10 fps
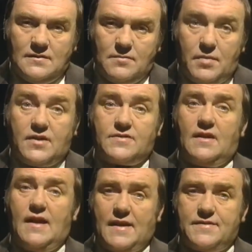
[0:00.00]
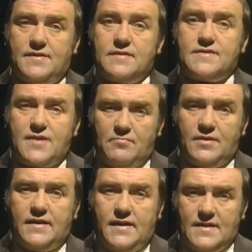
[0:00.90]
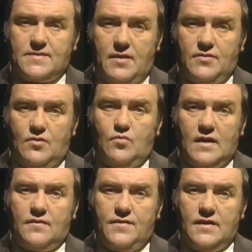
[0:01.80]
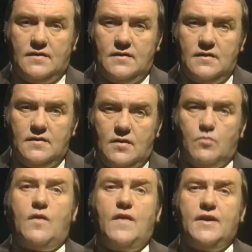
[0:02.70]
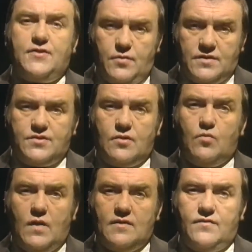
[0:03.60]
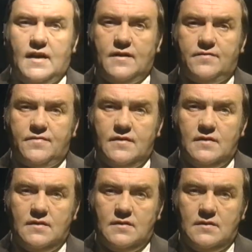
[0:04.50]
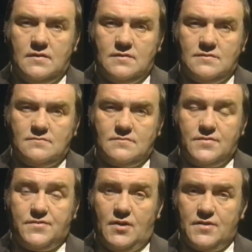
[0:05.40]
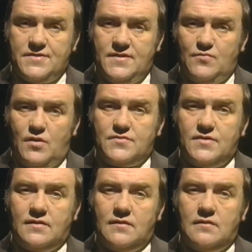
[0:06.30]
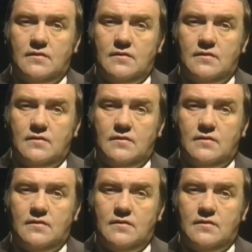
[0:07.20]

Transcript: Because at last, somebody cares about your welfare and what they're doing to your way of life. Dawson is watching.